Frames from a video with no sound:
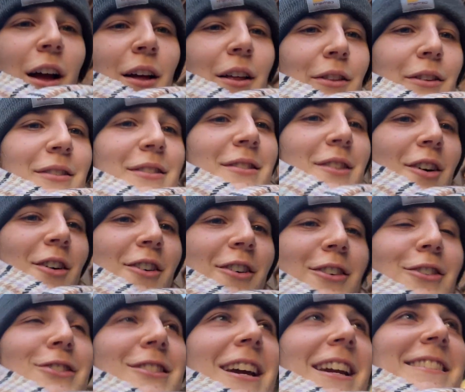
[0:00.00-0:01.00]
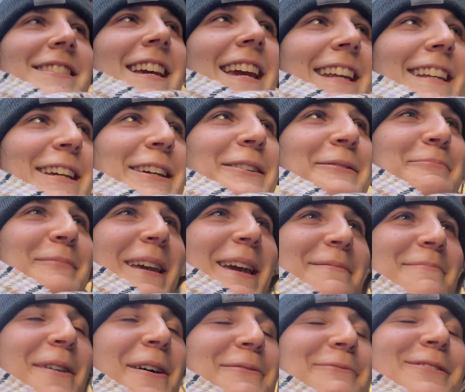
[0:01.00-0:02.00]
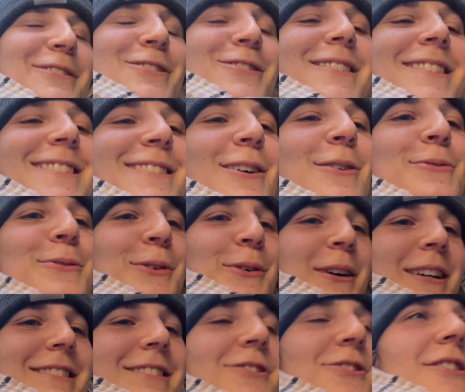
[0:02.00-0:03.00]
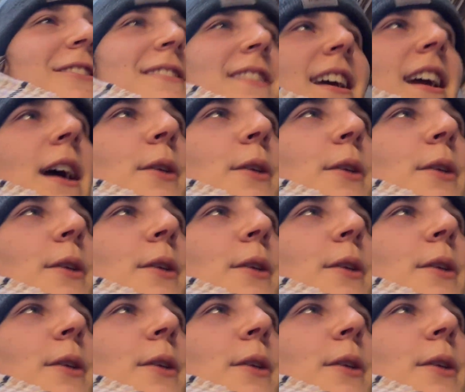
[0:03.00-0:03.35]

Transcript: the song Titanium came on, which is so cringe because like I